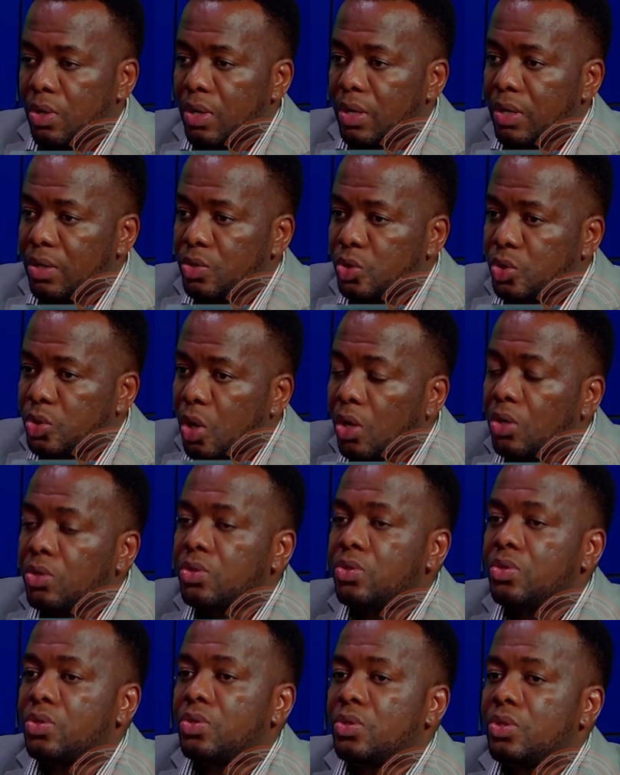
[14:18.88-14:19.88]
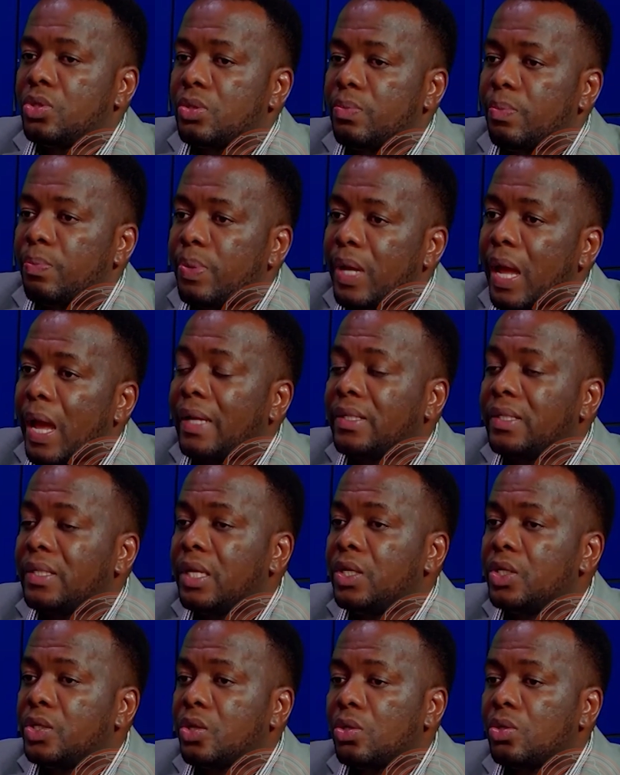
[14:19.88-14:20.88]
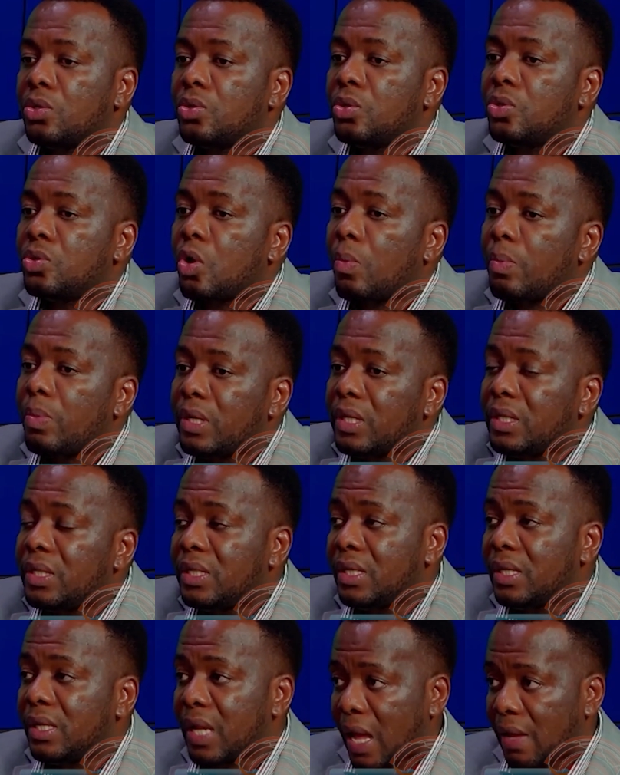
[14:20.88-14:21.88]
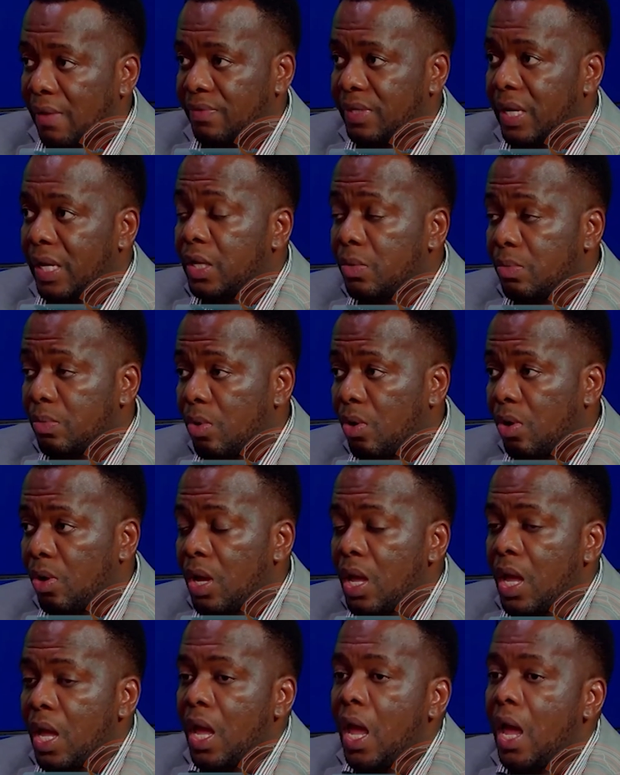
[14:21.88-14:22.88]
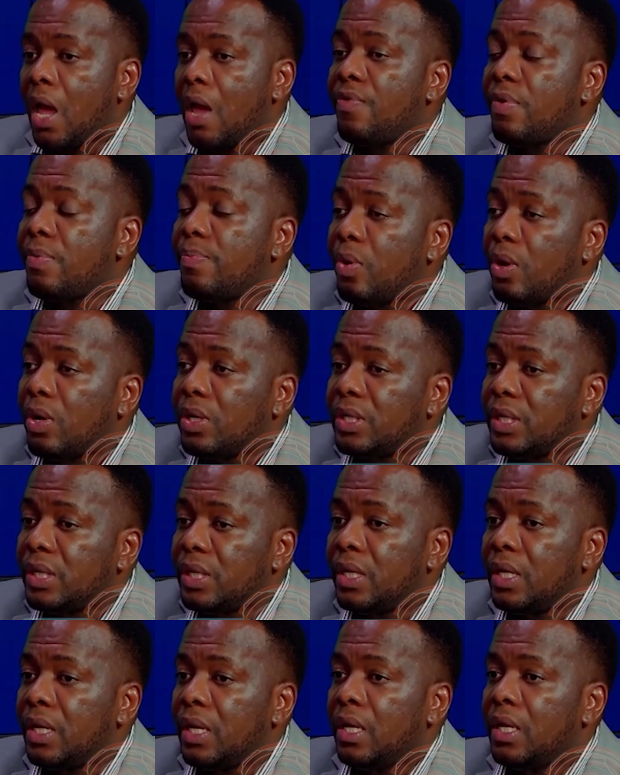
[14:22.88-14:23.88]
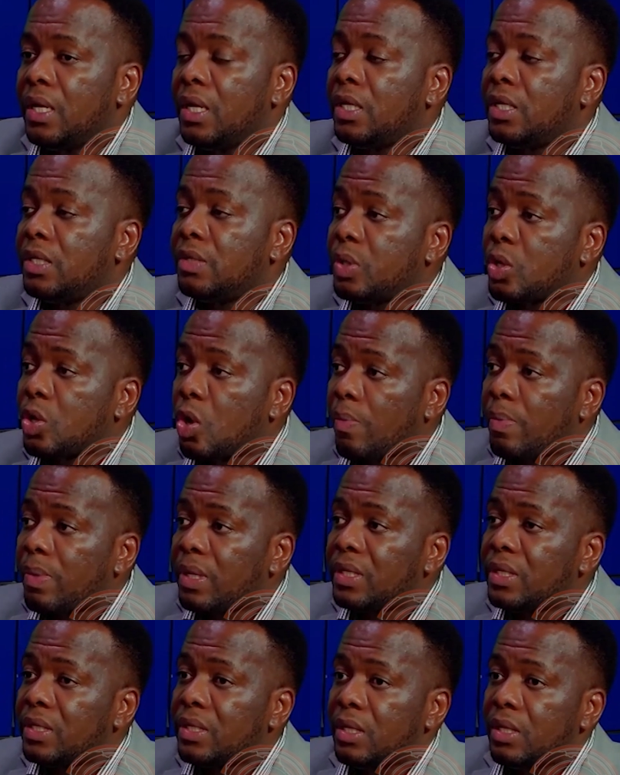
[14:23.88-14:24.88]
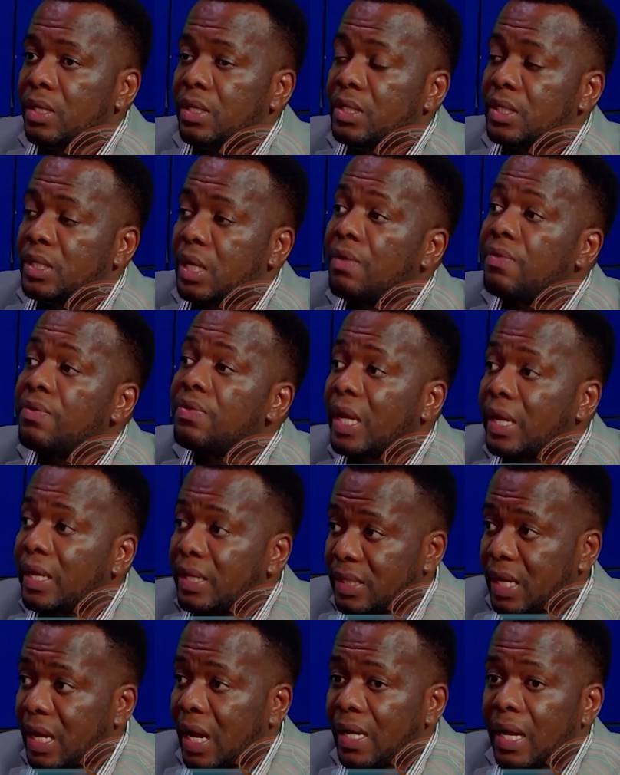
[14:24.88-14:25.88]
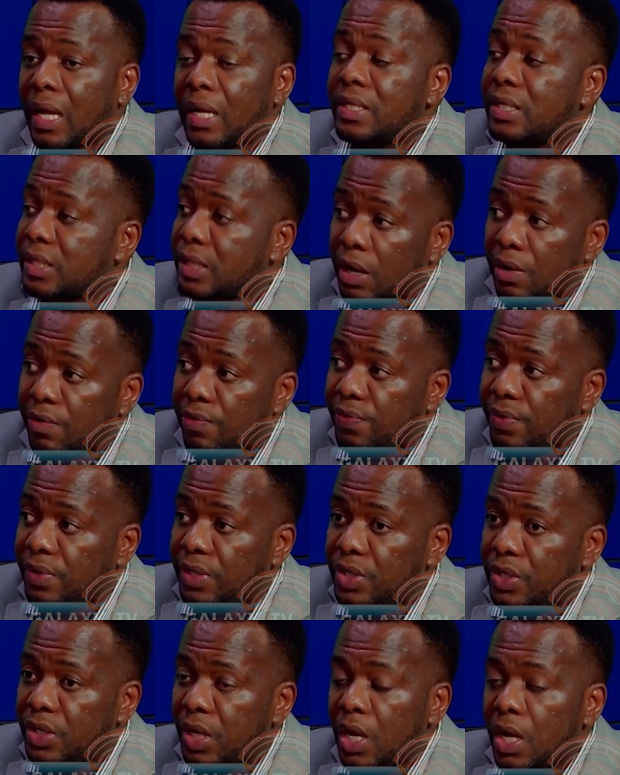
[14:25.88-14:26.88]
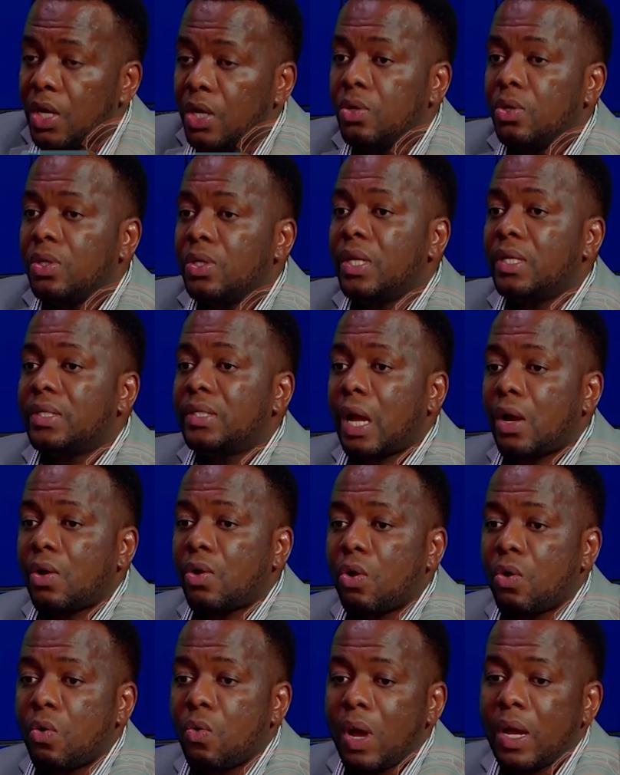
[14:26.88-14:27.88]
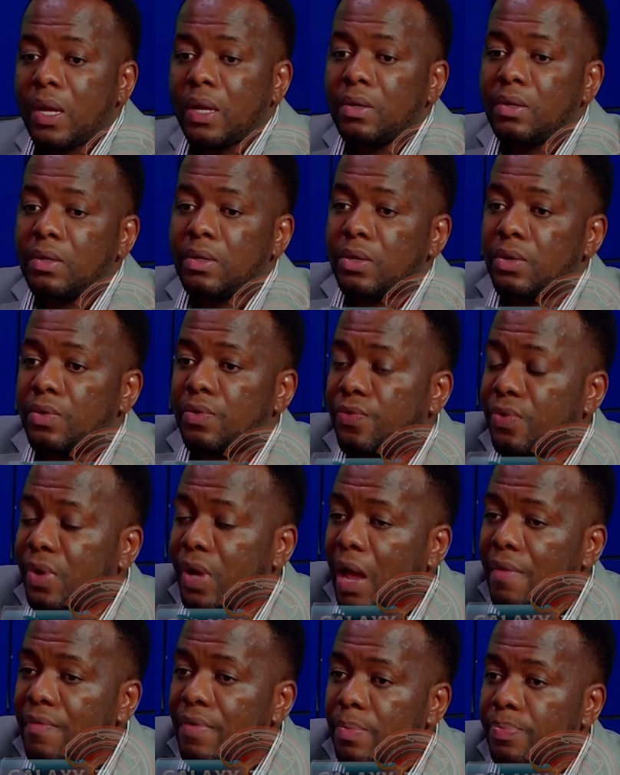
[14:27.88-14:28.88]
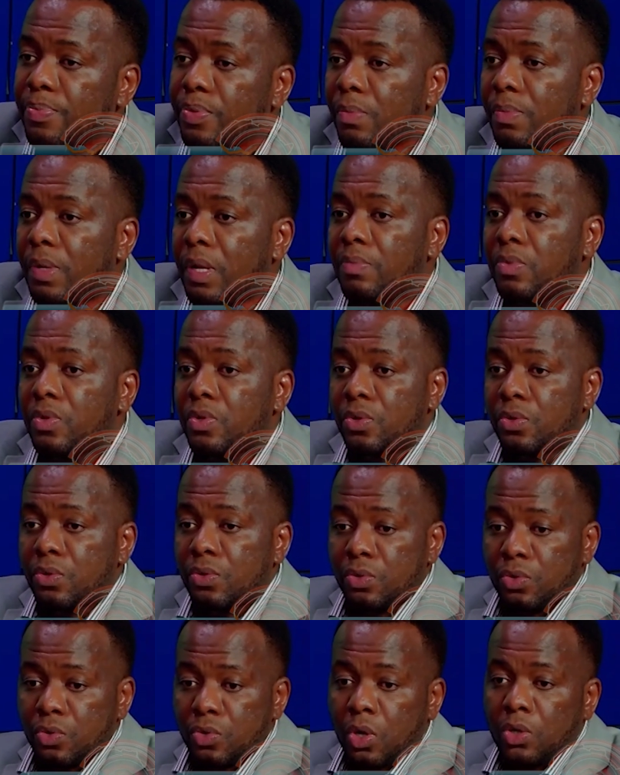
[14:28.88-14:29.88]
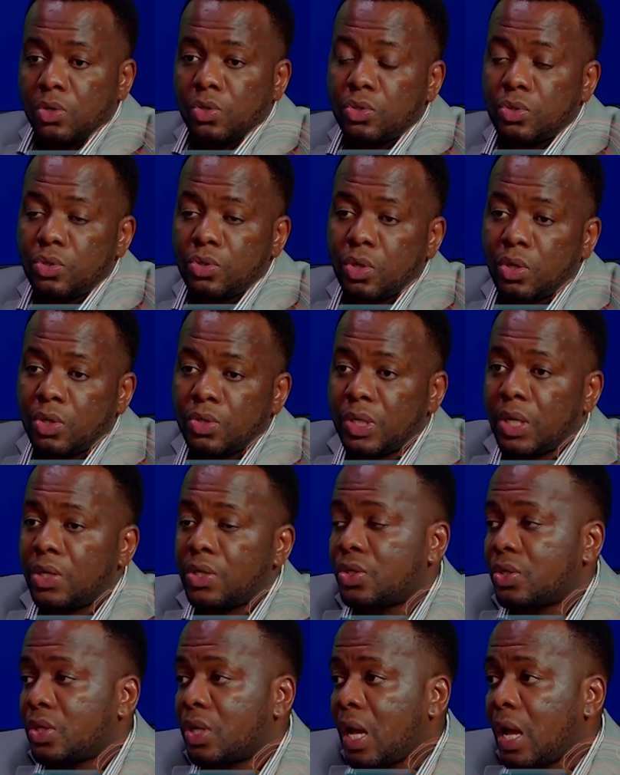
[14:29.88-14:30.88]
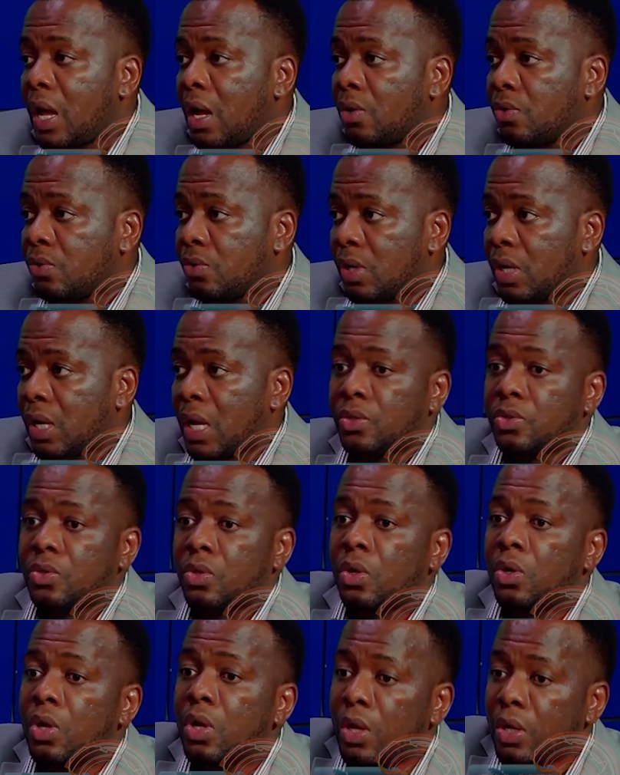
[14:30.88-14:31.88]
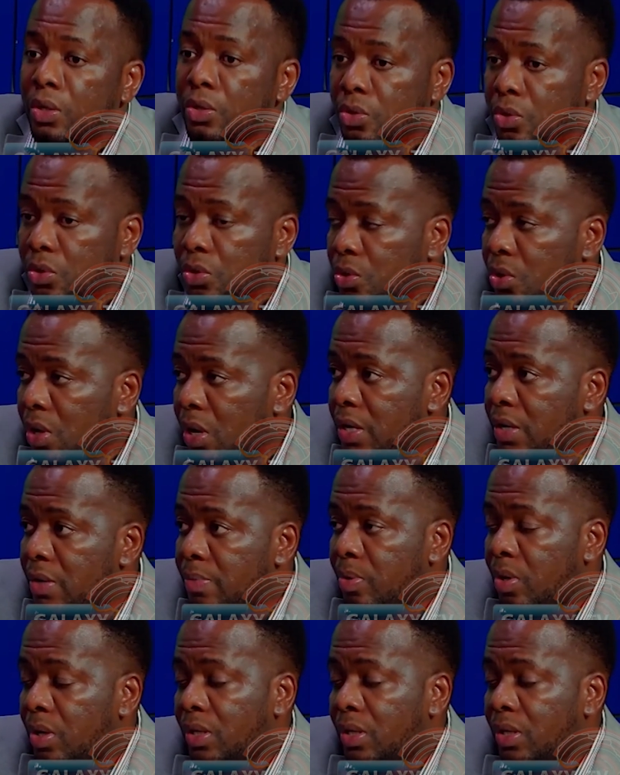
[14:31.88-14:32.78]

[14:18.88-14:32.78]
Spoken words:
don't pay attention to community lives anymore. Everybody is becoming self-centered and selfish. Days are gone when if you have a problem, you run to your traditional platform, to anybody,